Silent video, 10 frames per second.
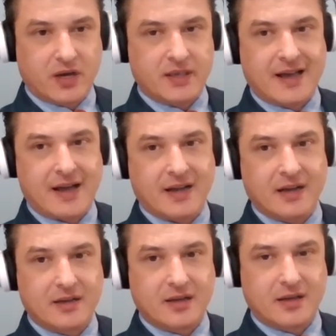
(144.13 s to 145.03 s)
a
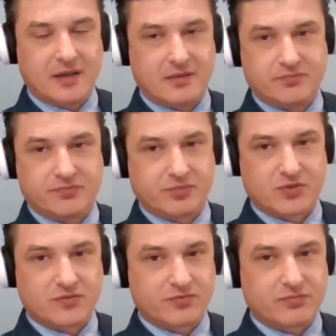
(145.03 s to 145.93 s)
young
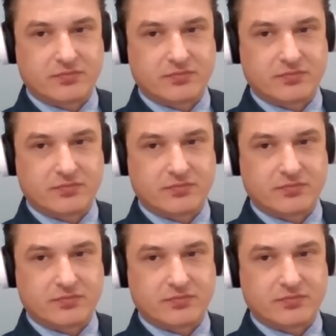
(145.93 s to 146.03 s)
sort of